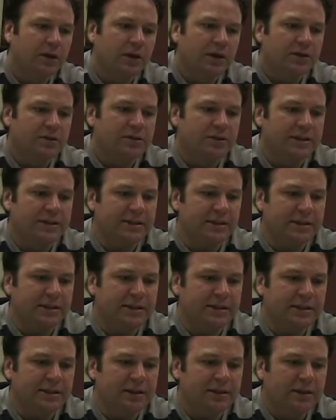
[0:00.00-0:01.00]
So that's
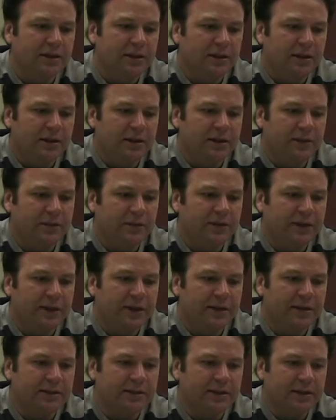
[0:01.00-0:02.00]
easy. Then we've
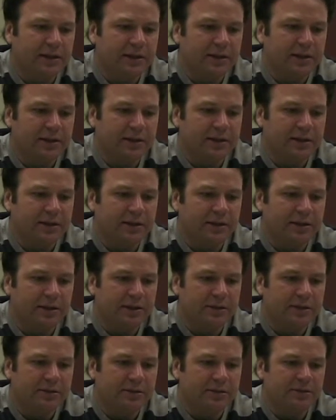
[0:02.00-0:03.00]
got in
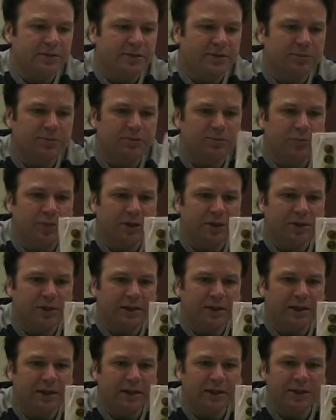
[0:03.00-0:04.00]
here some
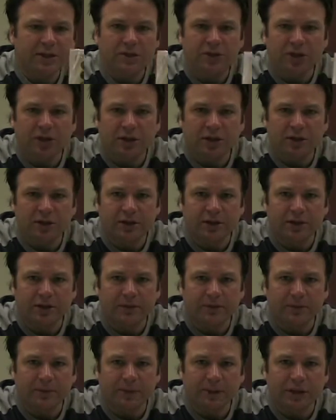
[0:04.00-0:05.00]
Sprint getting started
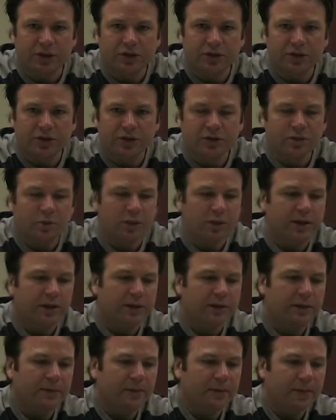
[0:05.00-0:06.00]
information as
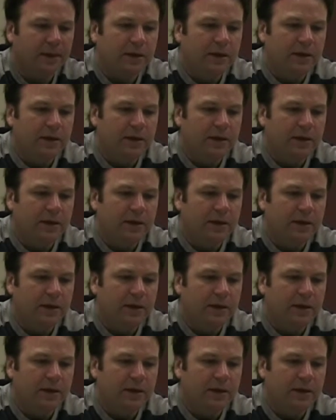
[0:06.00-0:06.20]
well,